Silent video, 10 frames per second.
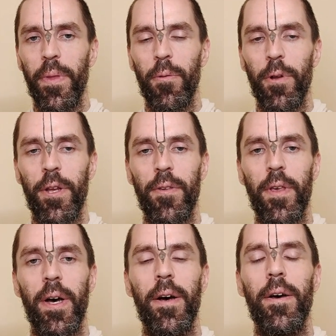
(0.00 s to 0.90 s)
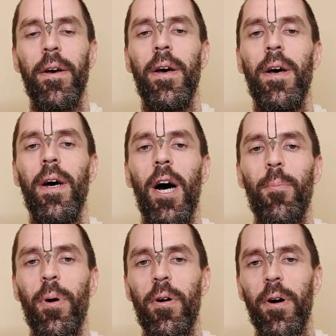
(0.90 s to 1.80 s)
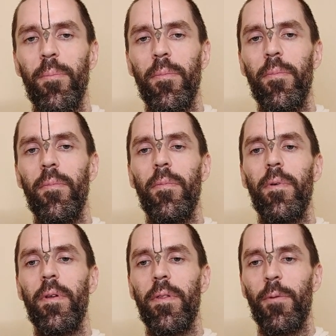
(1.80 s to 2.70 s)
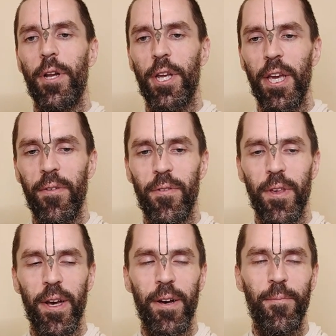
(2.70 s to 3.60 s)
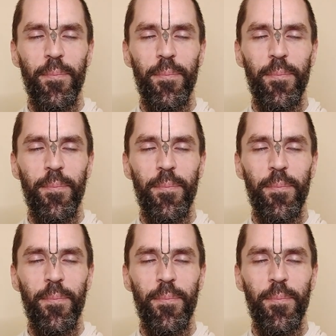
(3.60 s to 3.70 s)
which is a poem which gives a